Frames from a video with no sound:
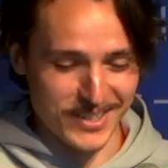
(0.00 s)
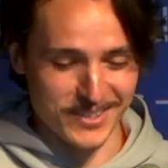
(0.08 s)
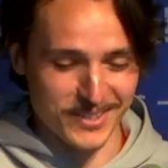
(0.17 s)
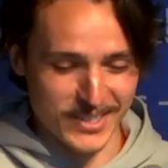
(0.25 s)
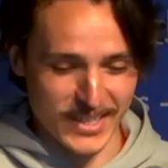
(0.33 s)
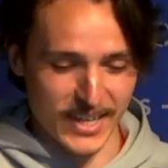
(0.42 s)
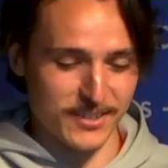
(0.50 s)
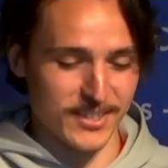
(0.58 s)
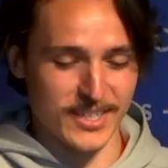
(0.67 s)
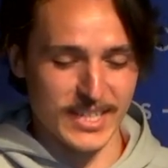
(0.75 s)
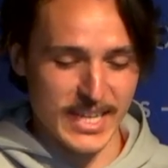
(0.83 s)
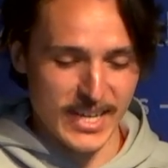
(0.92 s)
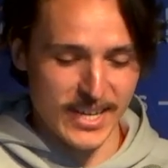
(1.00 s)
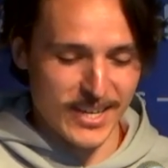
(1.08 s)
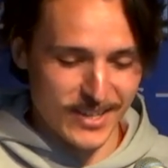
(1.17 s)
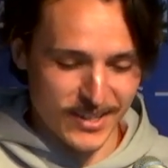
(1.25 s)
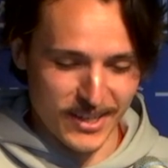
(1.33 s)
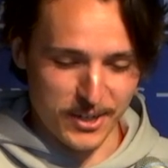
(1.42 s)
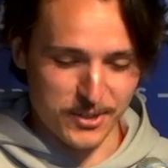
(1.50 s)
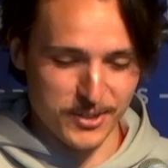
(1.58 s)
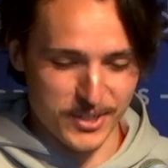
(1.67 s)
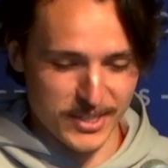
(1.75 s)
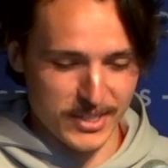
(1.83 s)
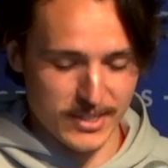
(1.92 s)
So he actually
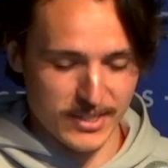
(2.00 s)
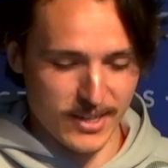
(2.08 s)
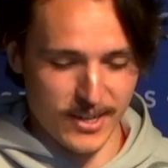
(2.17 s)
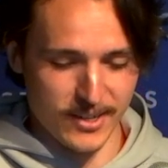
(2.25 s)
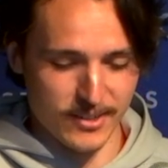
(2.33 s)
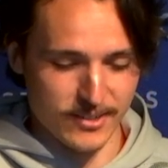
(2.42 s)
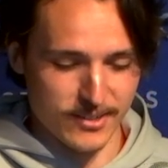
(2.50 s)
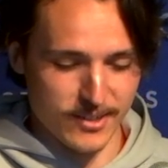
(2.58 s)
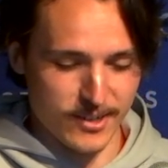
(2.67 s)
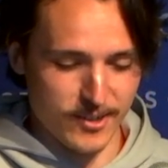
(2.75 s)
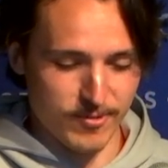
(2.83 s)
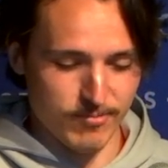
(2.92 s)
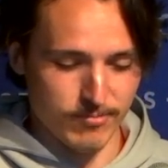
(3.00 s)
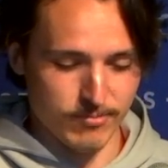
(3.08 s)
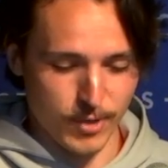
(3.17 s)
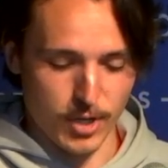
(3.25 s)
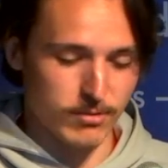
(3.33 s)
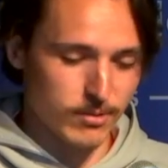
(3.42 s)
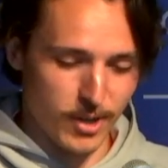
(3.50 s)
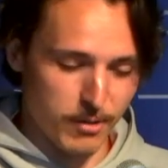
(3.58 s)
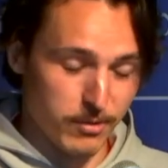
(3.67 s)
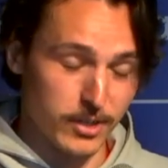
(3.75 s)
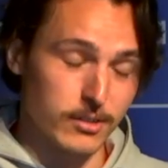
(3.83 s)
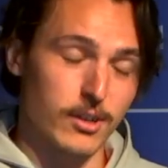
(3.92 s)
did it, and yeah, I
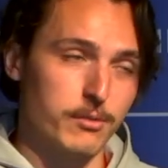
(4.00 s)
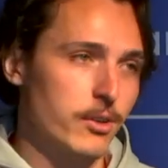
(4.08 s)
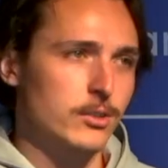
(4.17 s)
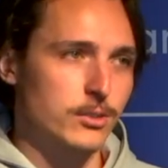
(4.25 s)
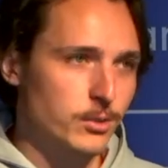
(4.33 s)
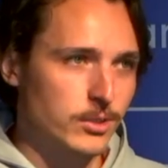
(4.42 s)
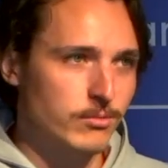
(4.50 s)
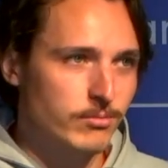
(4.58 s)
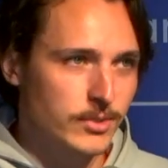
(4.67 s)
found it cool.